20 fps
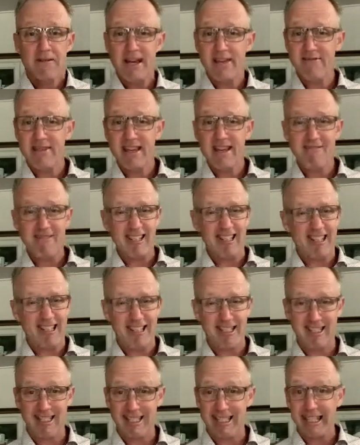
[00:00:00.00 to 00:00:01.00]
that there is
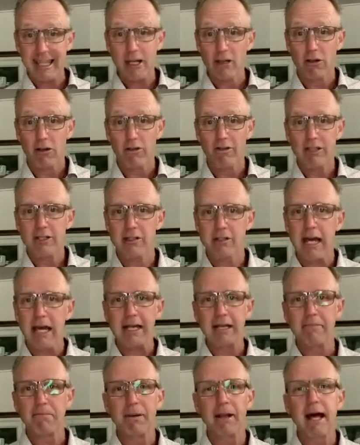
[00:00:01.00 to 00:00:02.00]
skill that's
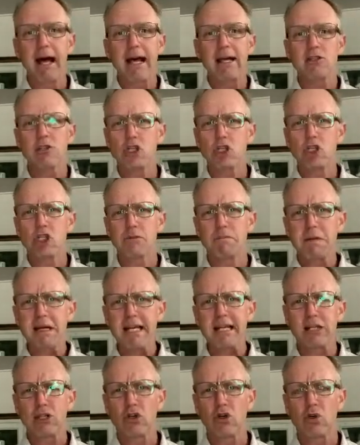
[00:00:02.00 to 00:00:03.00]
taken place to
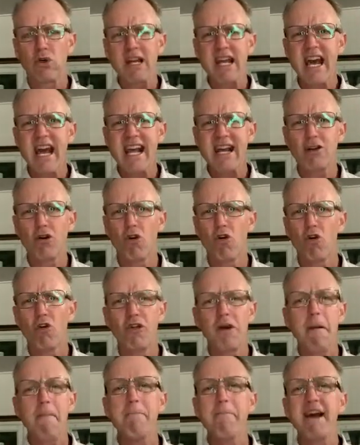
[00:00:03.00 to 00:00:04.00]
speak and create all
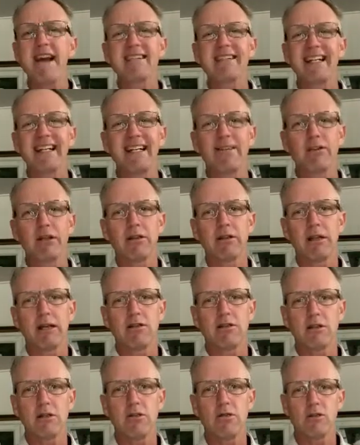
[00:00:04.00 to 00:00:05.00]
the amazing living
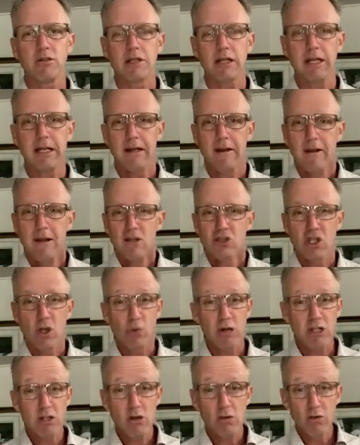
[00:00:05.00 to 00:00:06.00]
things that you see. So
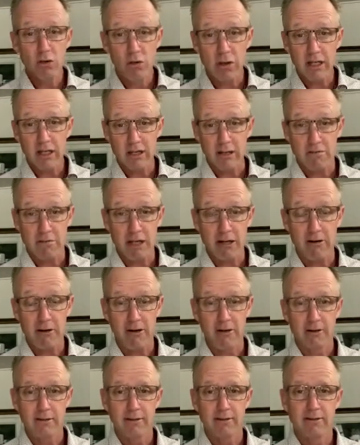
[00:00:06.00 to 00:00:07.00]
when you look in the
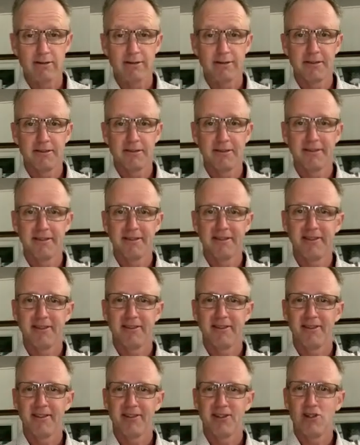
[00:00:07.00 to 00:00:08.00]
mirror,
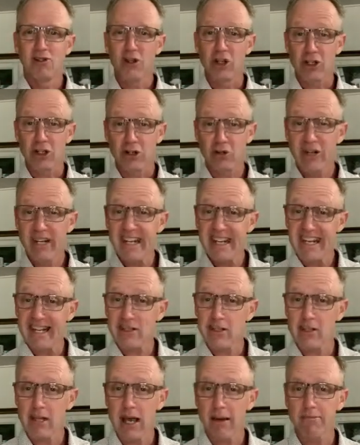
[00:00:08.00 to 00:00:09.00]
you can agree and
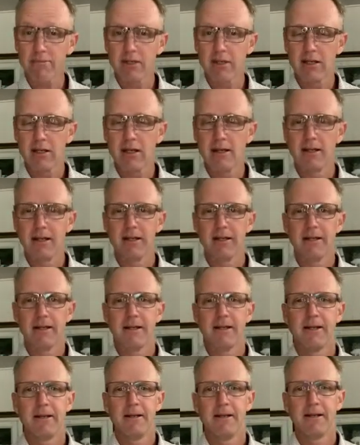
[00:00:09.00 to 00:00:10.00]
accept
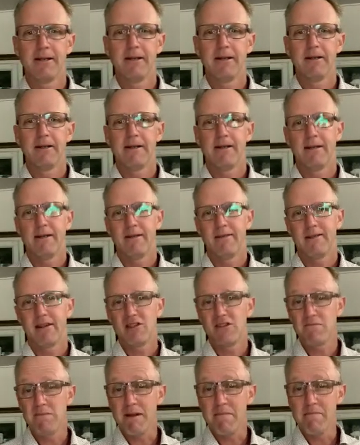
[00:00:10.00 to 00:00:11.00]
that
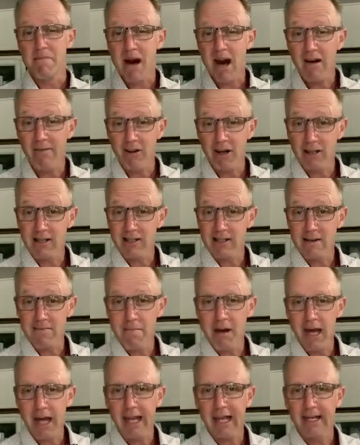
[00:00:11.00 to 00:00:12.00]
you've been marvelously
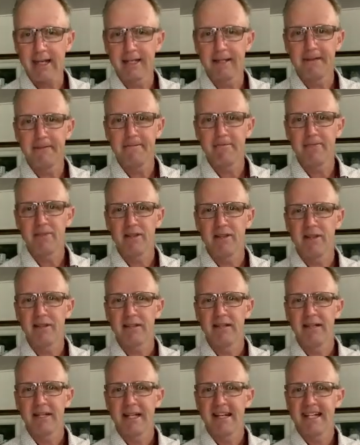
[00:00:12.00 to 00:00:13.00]
made,
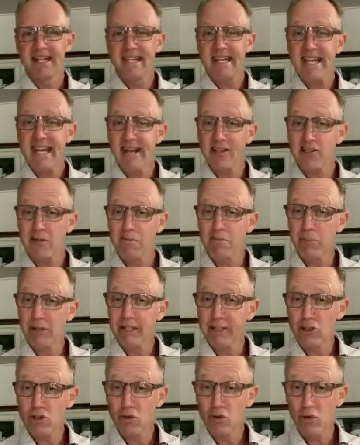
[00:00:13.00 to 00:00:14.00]
and that he has some
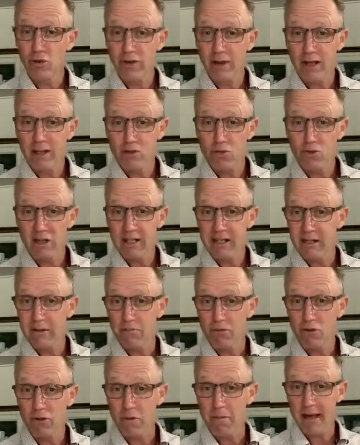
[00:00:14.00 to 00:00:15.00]
pretty cool things written in a book